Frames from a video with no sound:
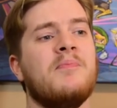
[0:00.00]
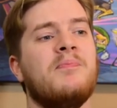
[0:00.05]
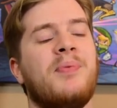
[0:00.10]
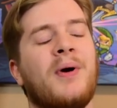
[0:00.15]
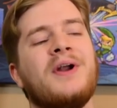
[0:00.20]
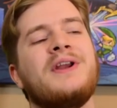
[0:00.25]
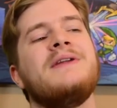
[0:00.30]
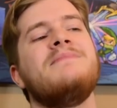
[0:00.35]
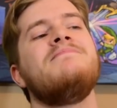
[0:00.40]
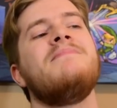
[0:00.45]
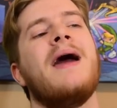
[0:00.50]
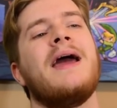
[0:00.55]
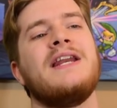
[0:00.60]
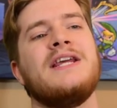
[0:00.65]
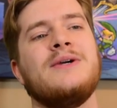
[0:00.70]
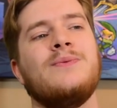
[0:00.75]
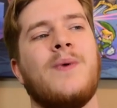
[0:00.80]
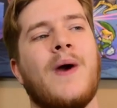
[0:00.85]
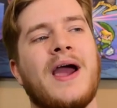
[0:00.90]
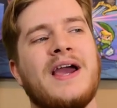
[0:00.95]
But in
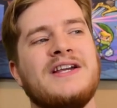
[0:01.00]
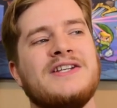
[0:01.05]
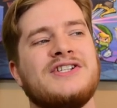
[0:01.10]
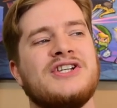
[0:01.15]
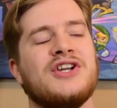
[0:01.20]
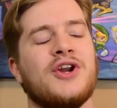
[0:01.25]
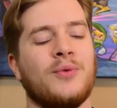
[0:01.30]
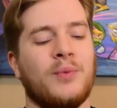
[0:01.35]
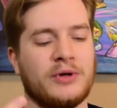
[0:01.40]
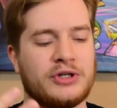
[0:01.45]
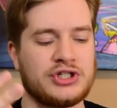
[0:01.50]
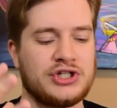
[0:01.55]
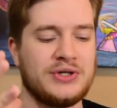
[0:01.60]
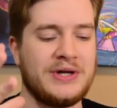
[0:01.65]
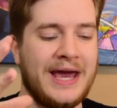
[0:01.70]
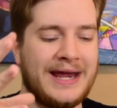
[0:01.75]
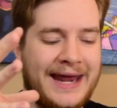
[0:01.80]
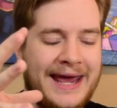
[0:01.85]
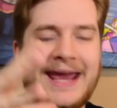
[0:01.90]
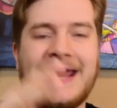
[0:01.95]
many ways, you know, once you
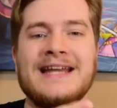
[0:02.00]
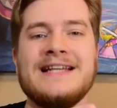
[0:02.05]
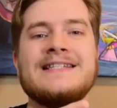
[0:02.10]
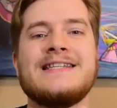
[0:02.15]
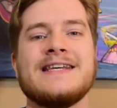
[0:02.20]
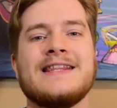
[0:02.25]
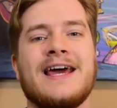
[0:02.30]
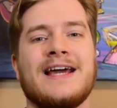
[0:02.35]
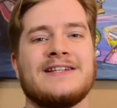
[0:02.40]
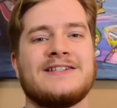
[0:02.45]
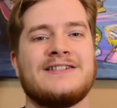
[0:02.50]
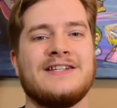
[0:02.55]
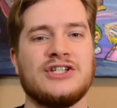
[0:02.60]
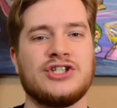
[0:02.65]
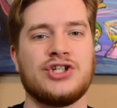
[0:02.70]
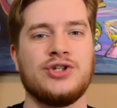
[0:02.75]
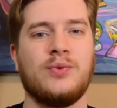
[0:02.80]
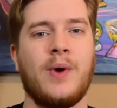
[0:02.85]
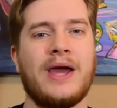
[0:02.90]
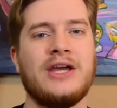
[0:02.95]
get into that
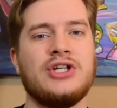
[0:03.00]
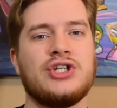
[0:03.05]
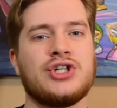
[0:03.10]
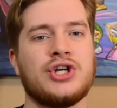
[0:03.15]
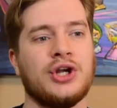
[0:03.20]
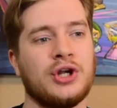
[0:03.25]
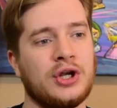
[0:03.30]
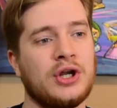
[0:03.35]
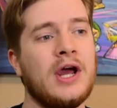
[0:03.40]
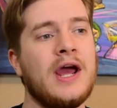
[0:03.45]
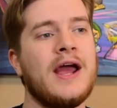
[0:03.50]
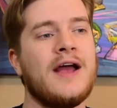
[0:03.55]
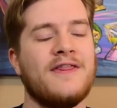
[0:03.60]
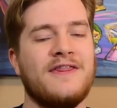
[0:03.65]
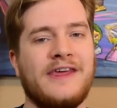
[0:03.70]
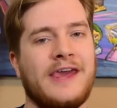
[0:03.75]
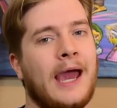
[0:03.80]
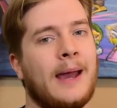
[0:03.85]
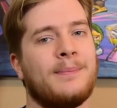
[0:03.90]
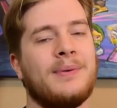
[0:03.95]
situation,
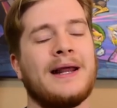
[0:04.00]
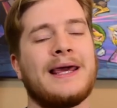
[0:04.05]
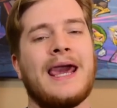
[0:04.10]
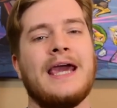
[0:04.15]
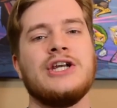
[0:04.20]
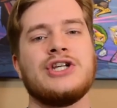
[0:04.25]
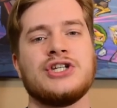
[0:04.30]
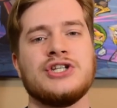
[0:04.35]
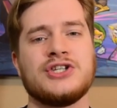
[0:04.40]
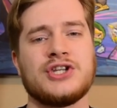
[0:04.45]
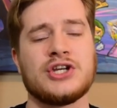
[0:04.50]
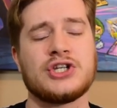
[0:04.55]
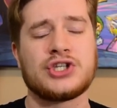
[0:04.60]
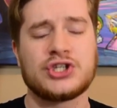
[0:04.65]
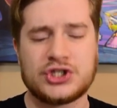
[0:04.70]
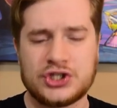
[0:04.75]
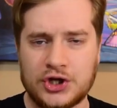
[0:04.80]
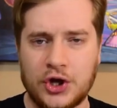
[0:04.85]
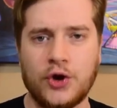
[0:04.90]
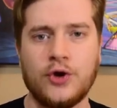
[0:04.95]
the applications are
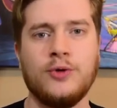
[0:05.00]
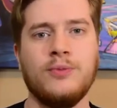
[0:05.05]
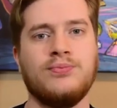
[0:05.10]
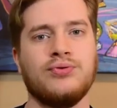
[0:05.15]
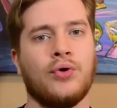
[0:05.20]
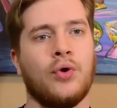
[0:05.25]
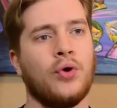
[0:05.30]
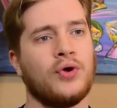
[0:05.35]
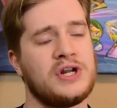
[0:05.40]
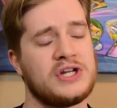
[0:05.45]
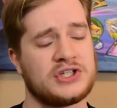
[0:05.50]
so broad.